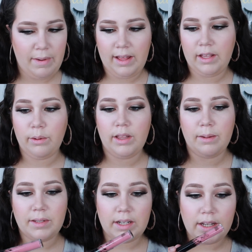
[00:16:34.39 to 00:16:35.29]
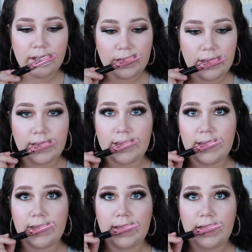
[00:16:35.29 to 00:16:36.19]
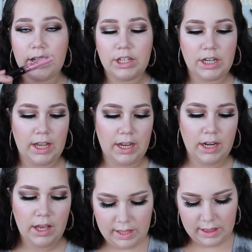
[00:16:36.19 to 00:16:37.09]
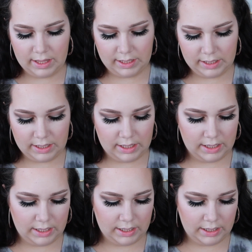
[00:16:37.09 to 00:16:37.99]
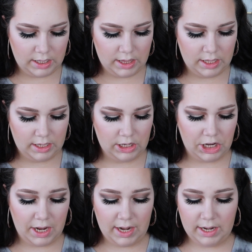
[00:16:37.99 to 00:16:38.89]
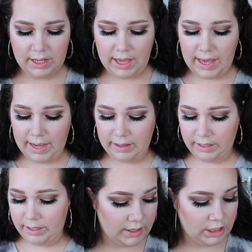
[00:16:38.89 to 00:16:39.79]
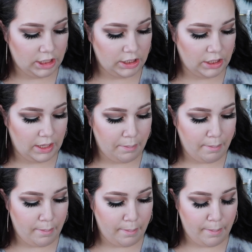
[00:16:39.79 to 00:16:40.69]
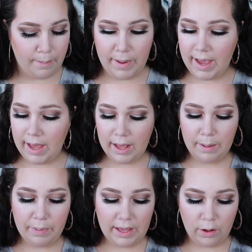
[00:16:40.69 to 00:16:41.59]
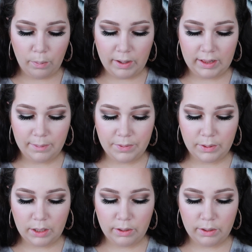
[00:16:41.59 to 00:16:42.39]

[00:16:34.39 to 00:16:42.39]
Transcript: matte liquid lipstick. So this is the shade, and this is in this shade Kylie. Let's just map out my lips really